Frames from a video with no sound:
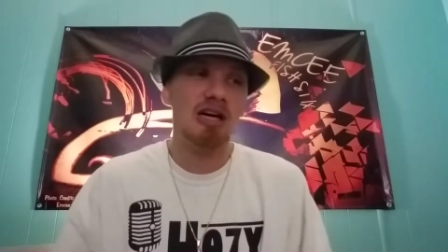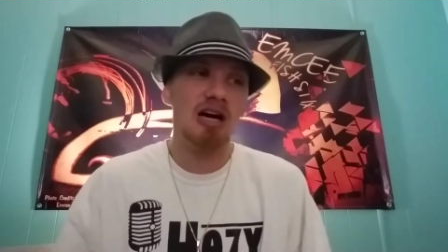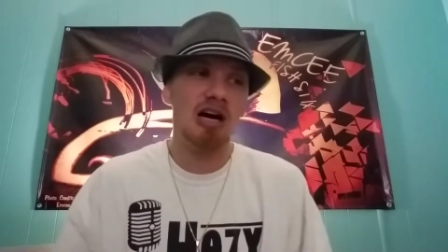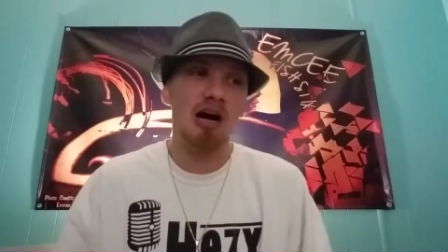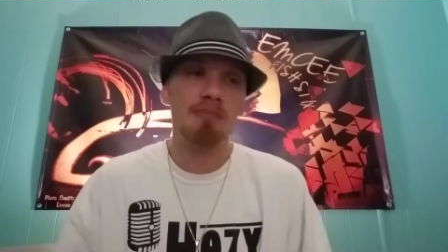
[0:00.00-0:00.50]

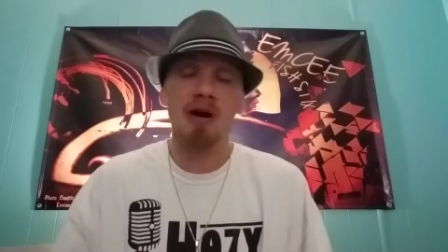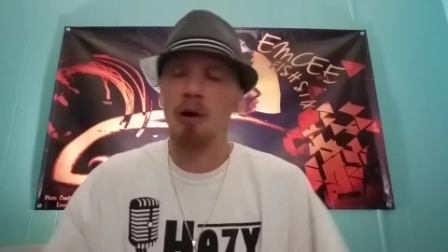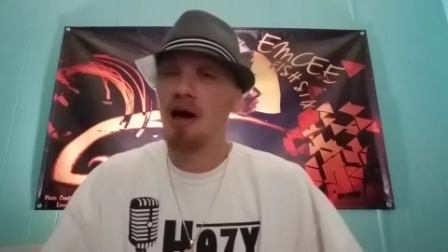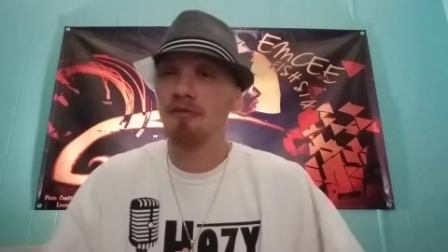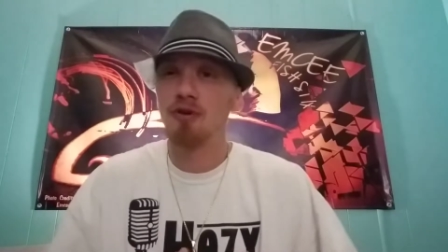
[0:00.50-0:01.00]
uh, I'm
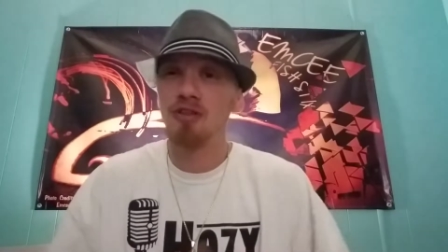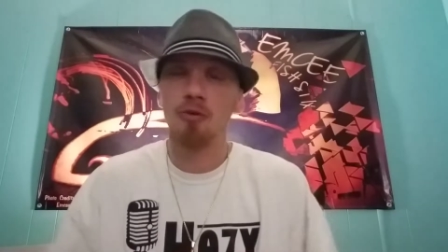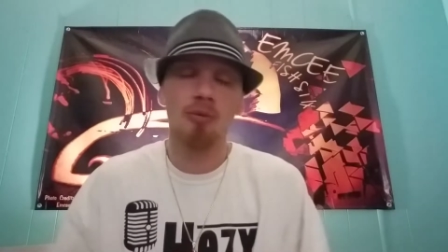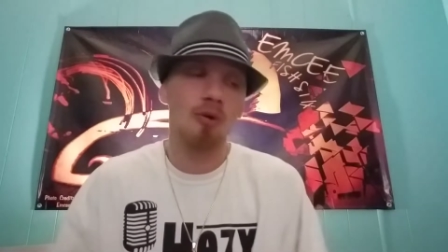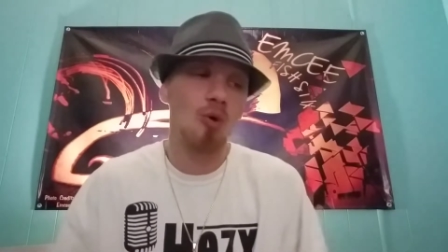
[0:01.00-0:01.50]
about halfway
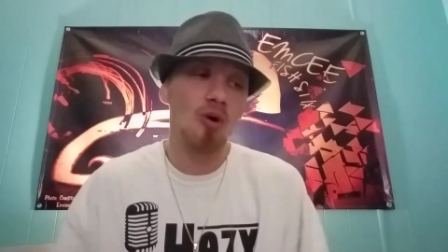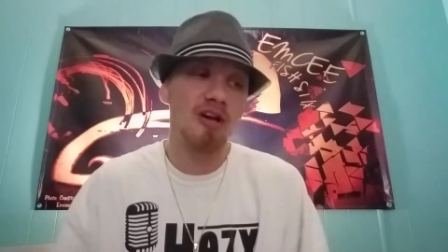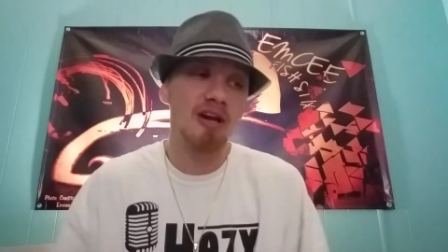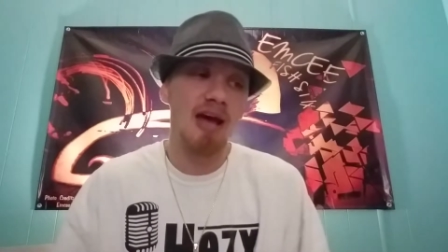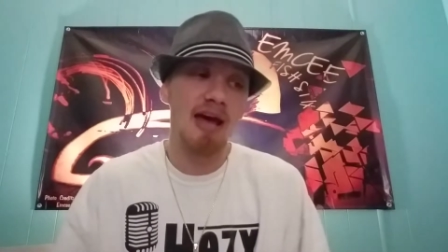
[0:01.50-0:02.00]
through
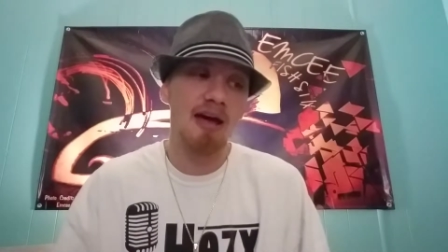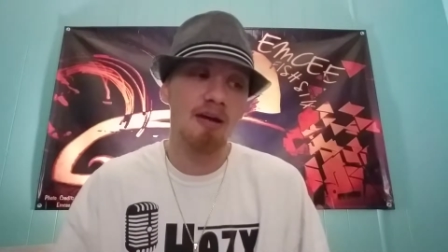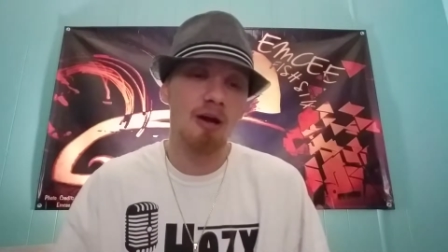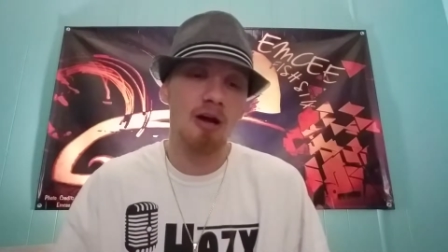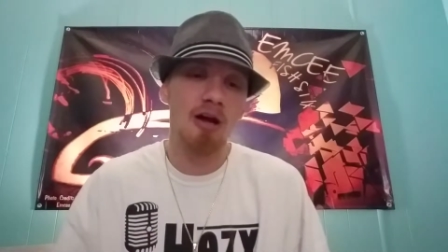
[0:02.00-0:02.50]
recording,
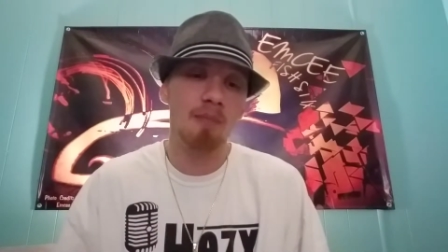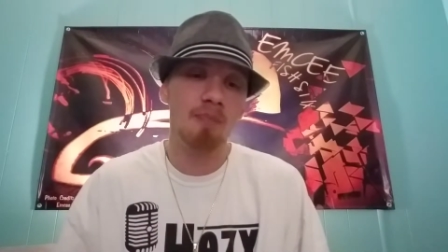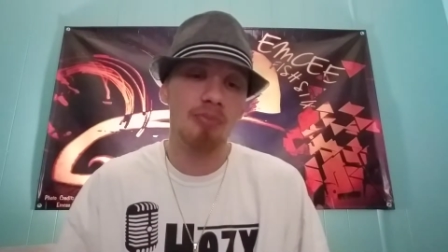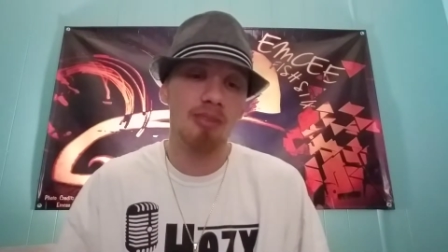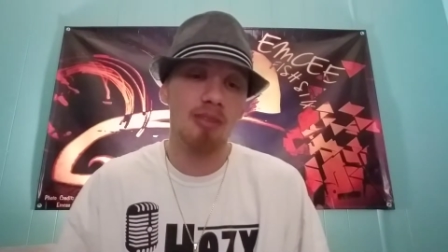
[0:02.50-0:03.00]
and uh,
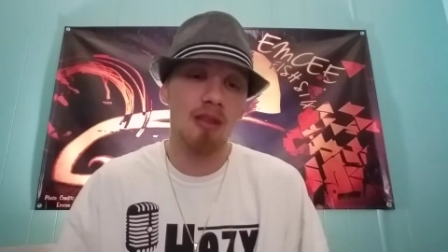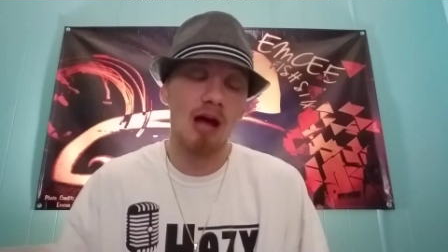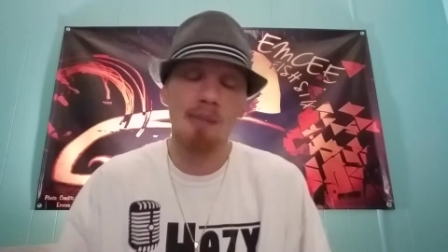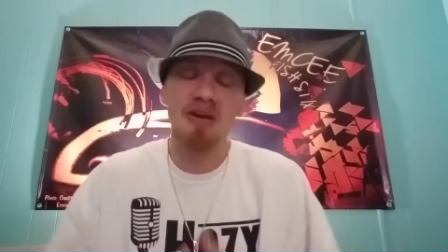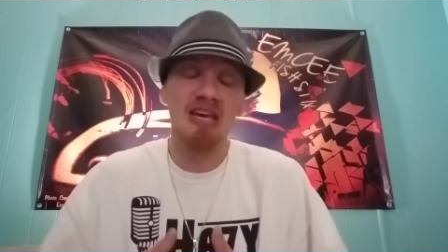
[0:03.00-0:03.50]

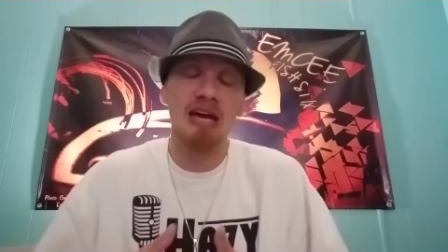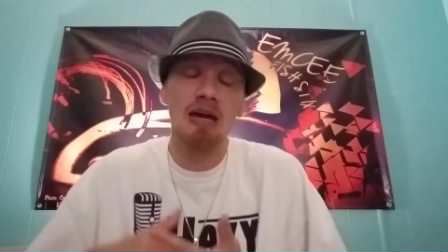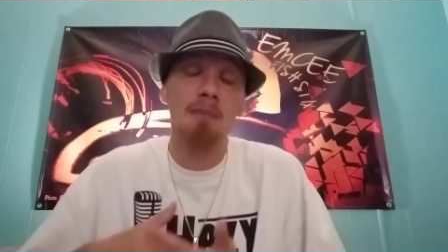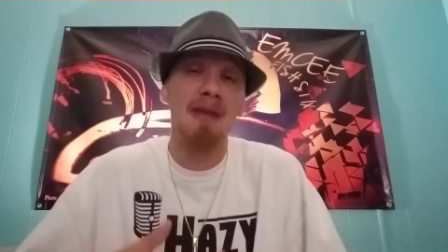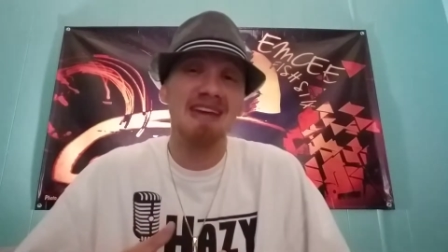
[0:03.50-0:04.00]
I've been
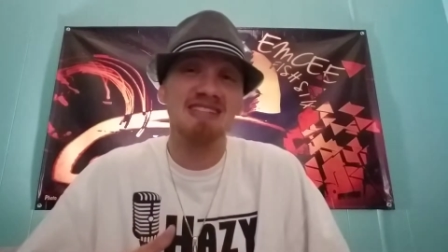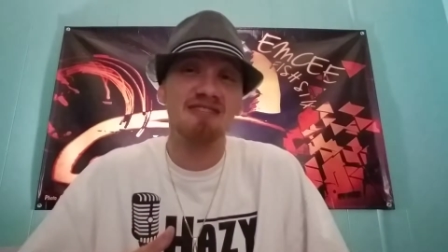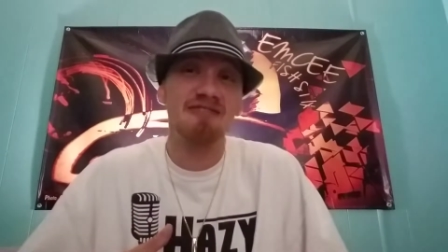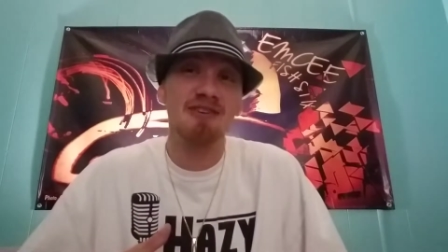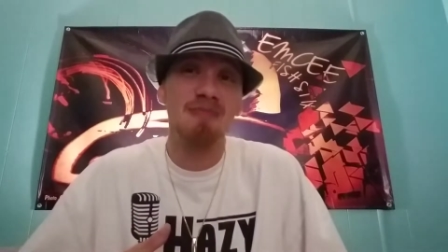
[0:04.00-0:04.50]
getting
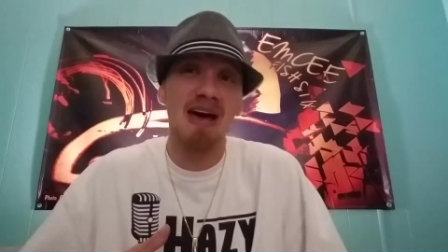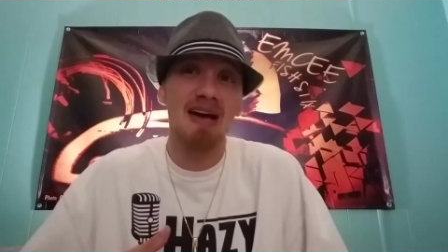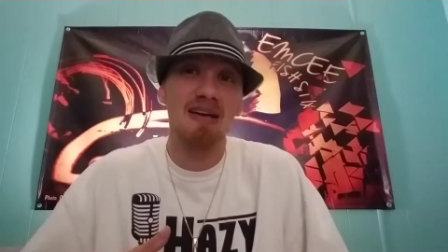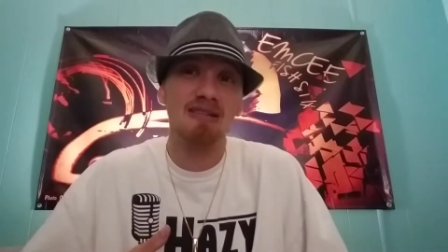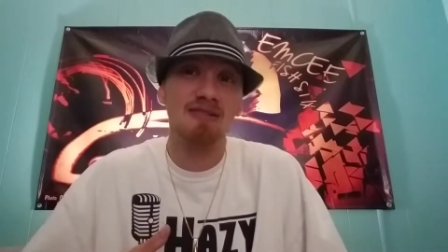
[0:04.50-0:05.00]
amazing
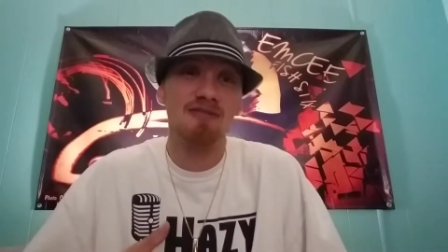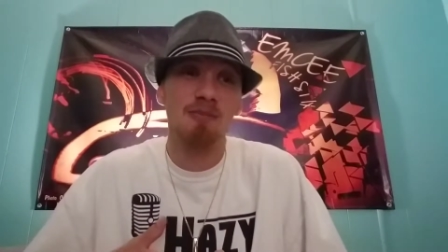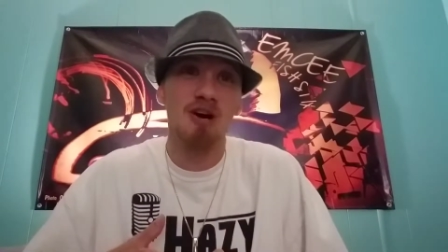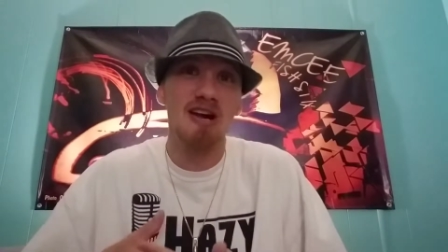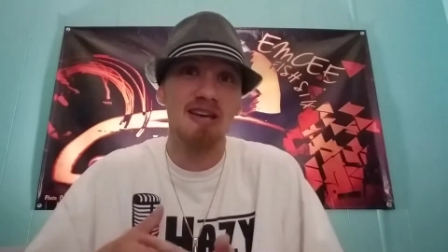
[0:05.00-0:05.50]
feedback
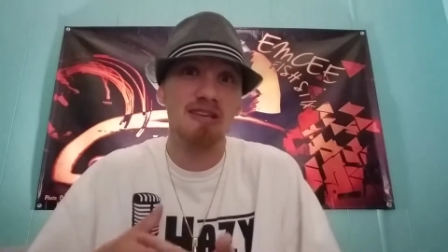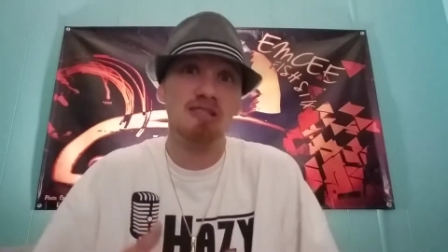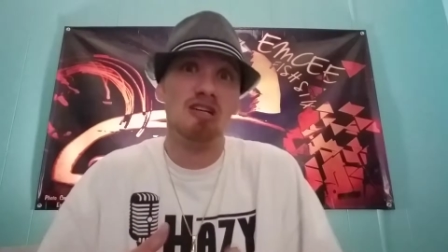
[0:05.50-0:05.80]
from like